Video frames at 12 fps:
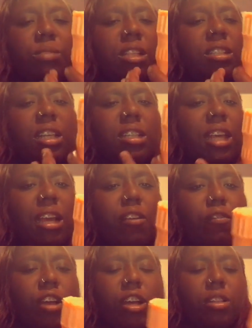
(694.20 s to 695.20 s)
This tastes like
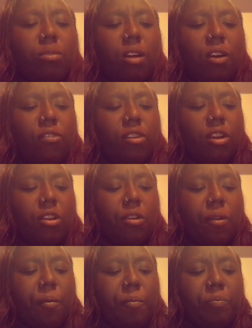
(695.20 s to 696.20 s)
a regular waffle
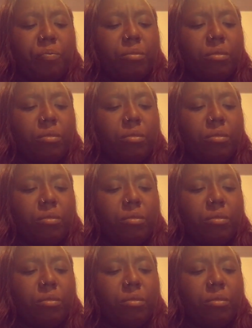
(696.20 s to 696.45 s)
cone.